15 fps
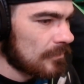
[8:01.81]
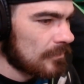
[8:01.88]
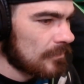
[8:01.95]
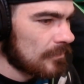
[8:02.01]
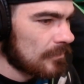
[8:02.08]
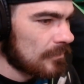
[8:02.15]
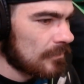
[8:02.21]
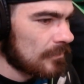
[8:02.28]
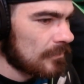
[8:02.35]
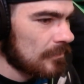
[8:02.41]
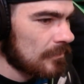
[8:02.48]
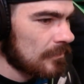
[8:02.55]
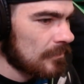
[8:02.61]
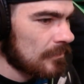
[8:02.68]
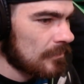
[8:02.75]

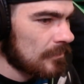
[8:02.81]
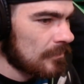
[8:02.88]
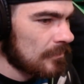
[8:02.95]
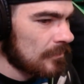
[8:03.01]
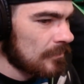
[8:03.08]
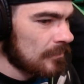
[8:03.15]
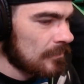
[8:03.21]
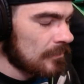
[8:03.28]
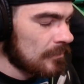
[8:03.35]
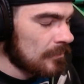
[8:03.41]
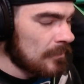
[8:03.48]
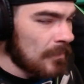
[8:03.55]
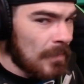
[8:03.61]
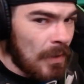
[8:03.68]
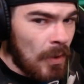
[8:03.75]

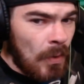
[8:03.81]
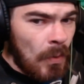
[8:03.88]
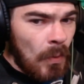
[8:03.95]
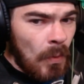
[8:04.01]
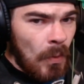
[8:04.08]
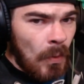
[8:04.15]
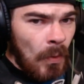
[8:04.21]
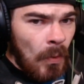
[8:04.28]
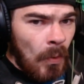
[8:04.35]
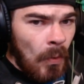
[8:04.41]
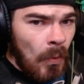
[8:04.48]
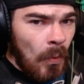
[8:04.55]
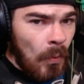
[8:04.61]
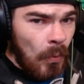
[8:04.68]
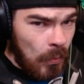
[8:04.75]

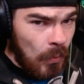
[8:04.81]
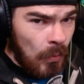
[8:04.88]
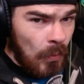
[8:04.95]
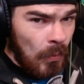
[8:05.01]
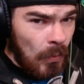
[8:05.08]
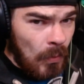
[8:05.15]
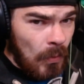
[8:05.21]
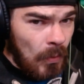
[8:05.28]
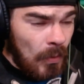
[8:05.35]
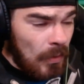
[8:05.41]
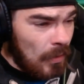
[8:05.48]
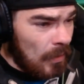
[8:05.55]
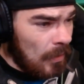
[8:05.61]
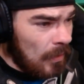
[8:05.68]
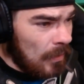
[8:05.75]
(no one is talking)